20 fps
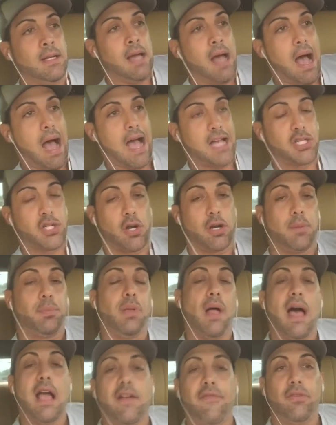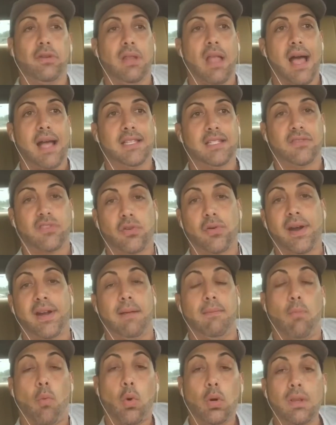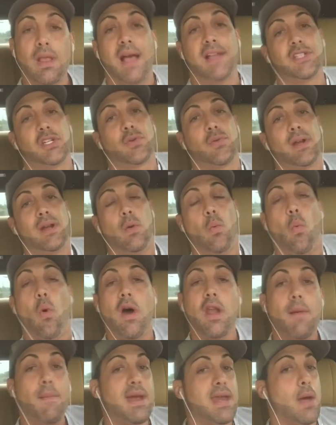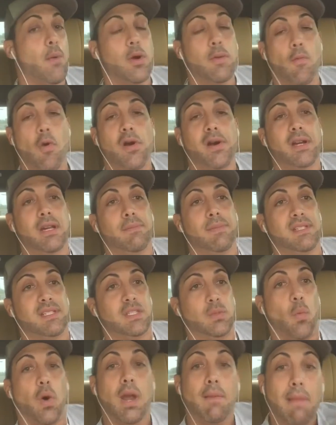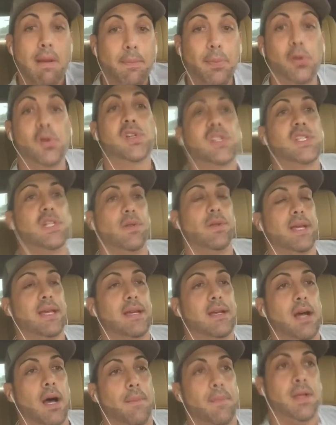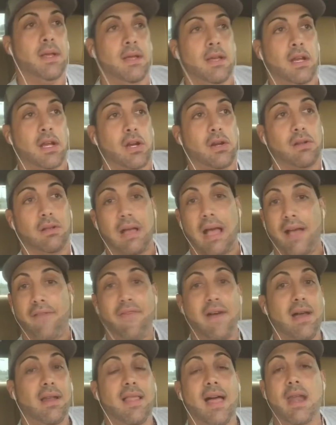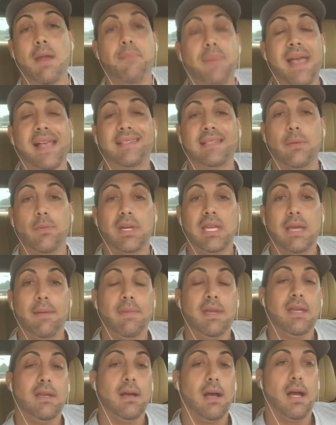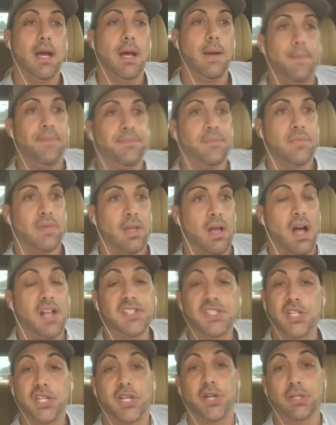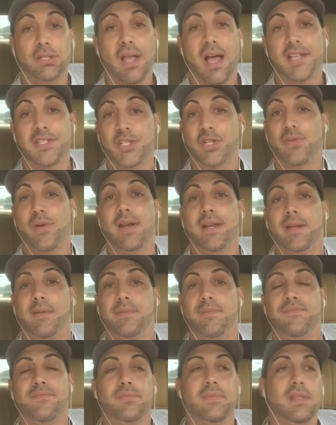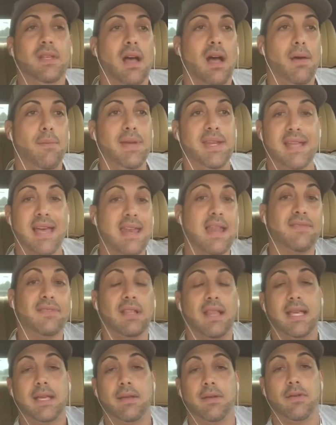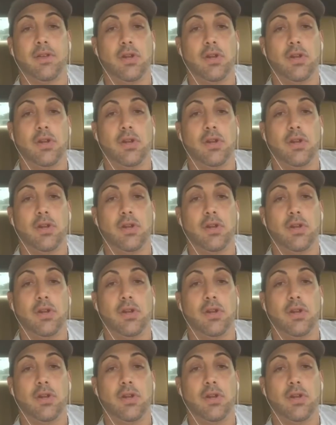I start applying for lines of credit, more lines of credit, one on my network marketing business, one on my personal income. I found a lot of banks that would give me unsecured lines of credit, meaning I didn't have to, like,